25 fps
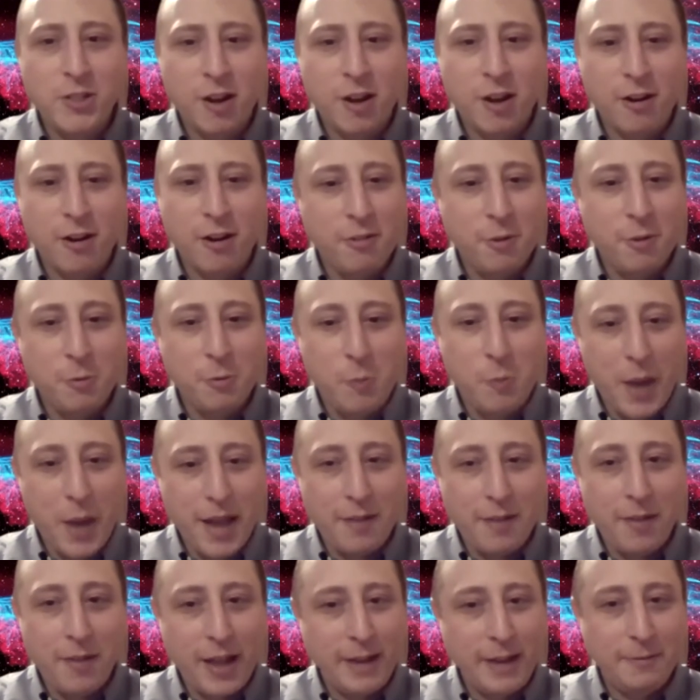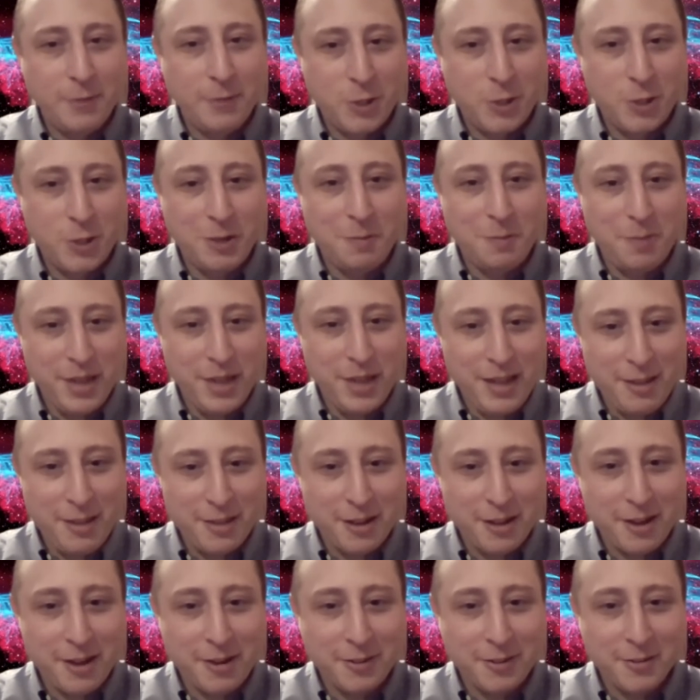are the way life should be,
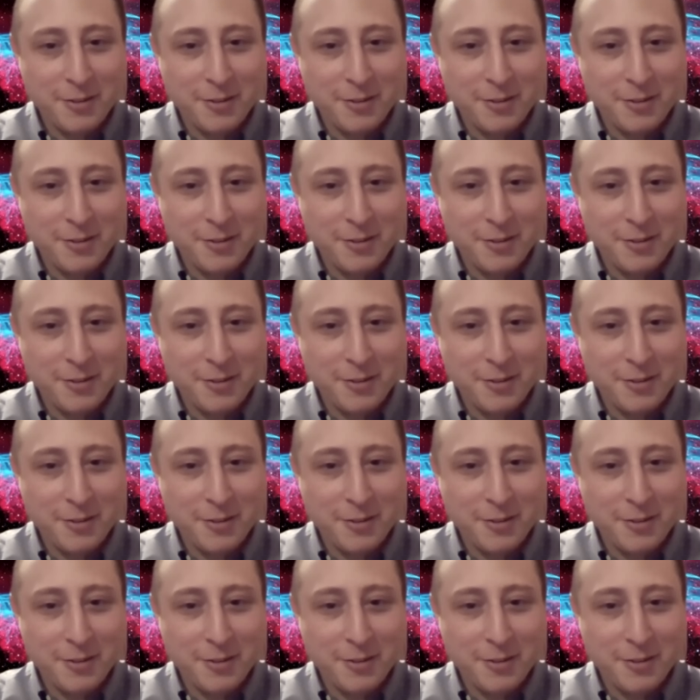though.